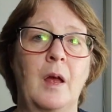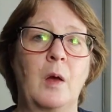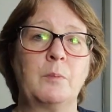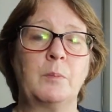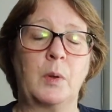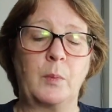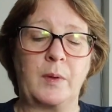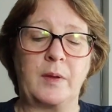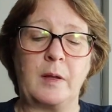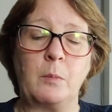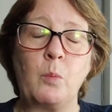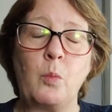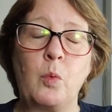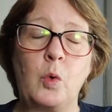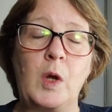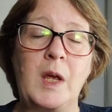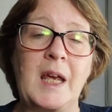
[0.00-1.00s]
But within
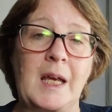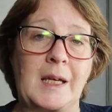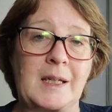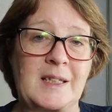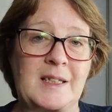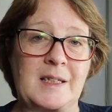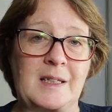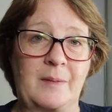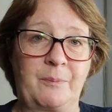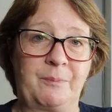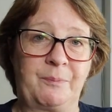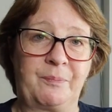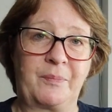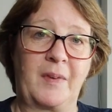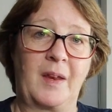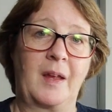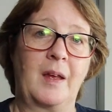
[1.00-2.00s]
weeks,
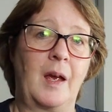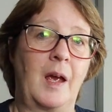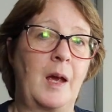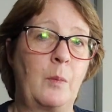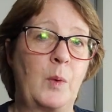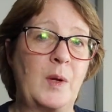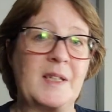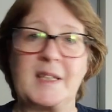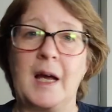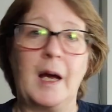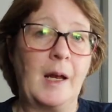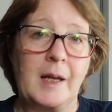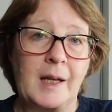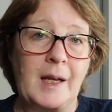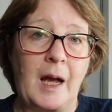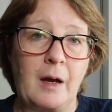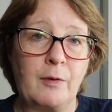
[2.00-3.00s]
we sat in a
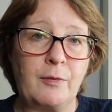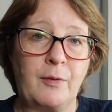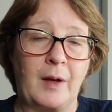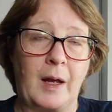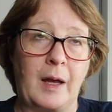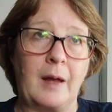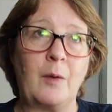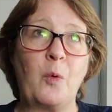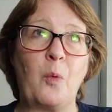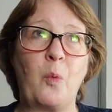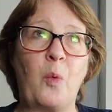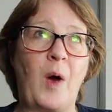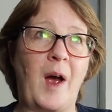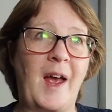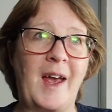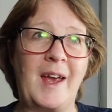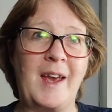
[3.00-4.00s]
cafe
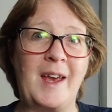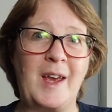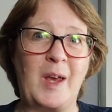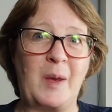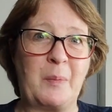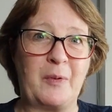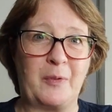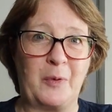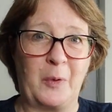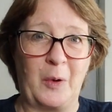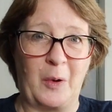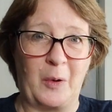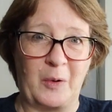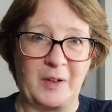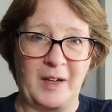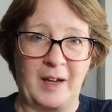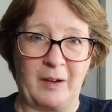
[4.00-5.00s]
way before
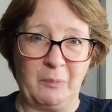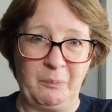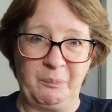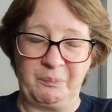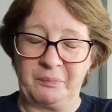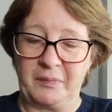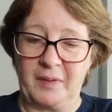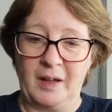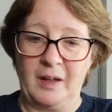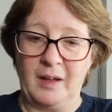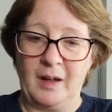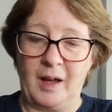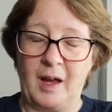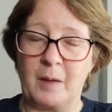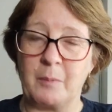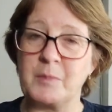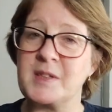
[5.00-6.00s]
lockdown,
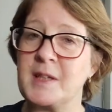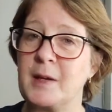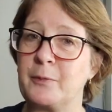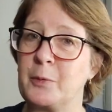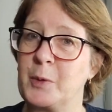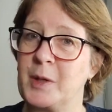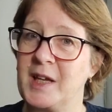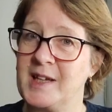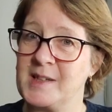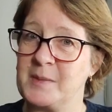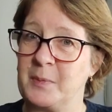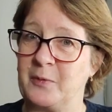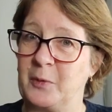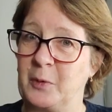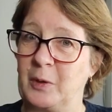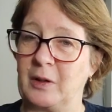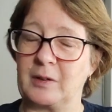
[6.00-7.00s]
several years
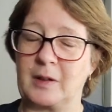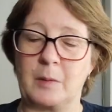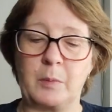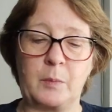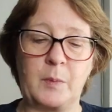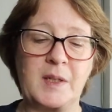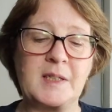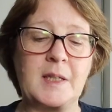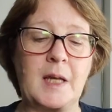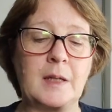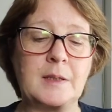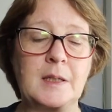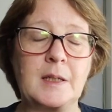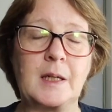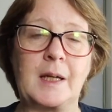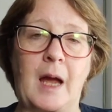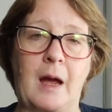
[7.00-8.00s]
before lockdown, but we sat
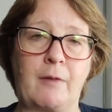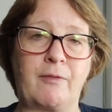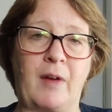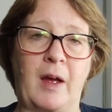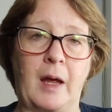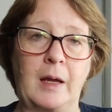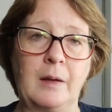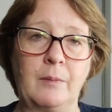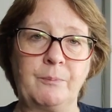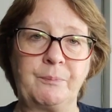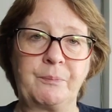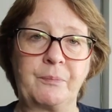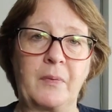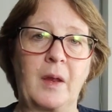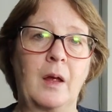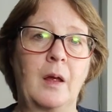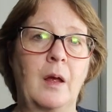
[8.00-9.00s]
in a cafe
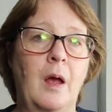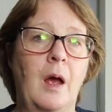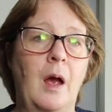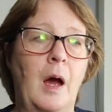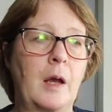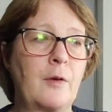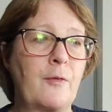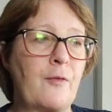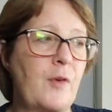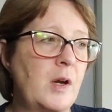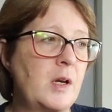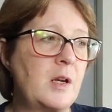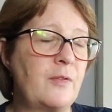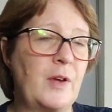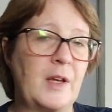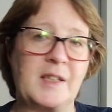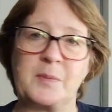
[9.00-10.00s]
and a friend
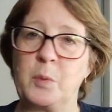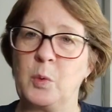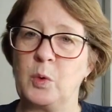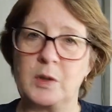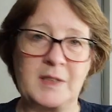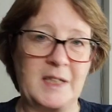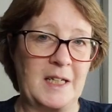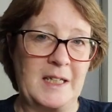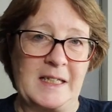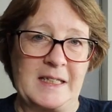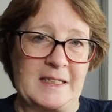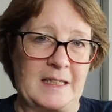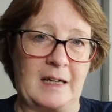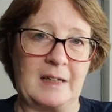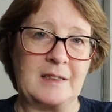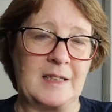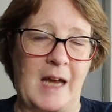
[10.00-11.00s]
of his walked in and
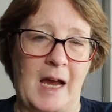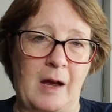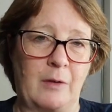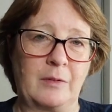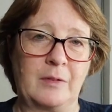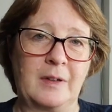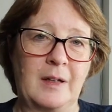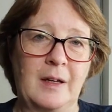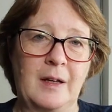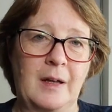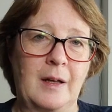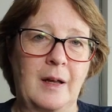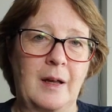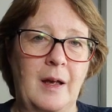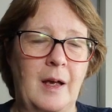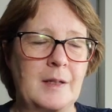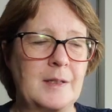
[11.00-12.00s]
sat down
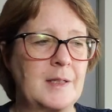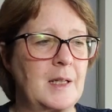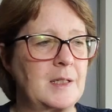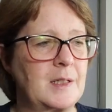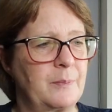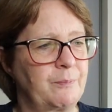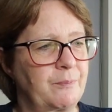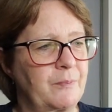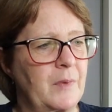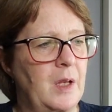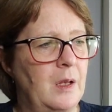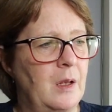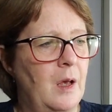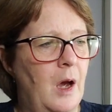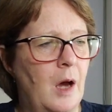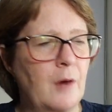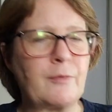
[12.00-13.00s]
and said,
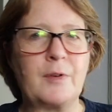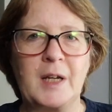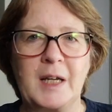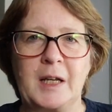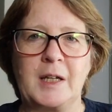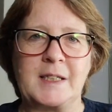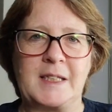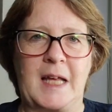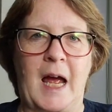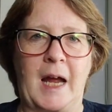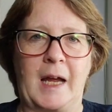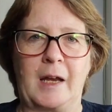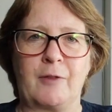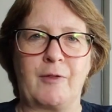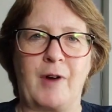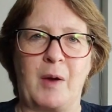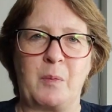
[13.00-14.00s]
"I've realised that hanging
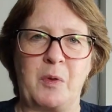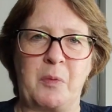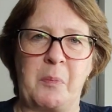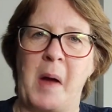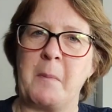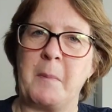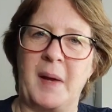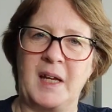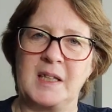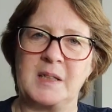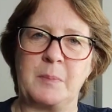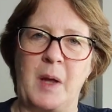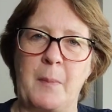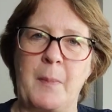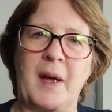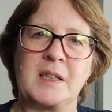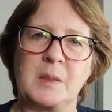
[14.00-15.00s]
around with Matt makes me
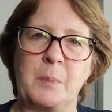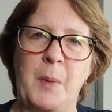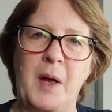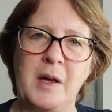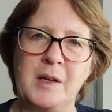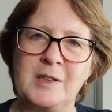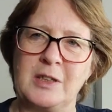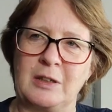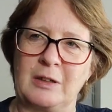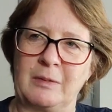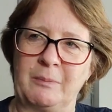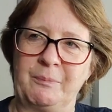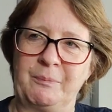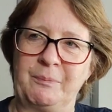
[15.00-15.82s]
a better person."